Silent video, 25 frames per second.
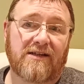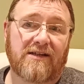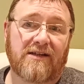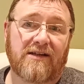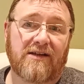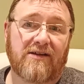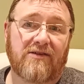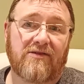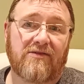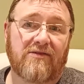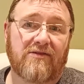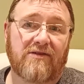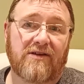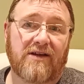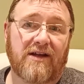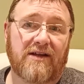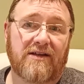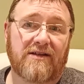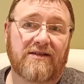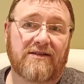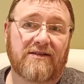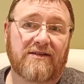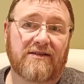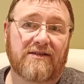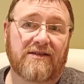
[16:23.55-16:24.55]
no,
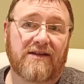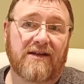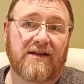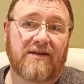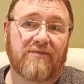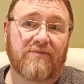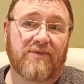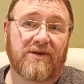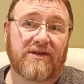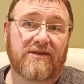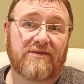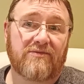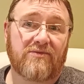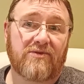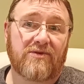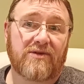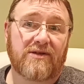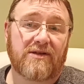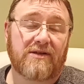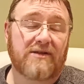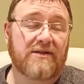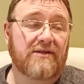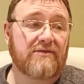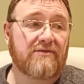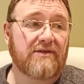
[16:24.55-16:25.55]
Guinness is kind of piss
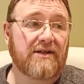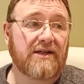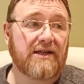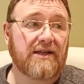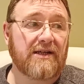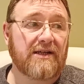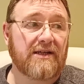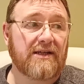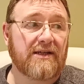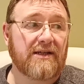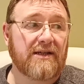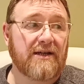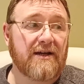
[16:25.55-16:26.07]
water, really.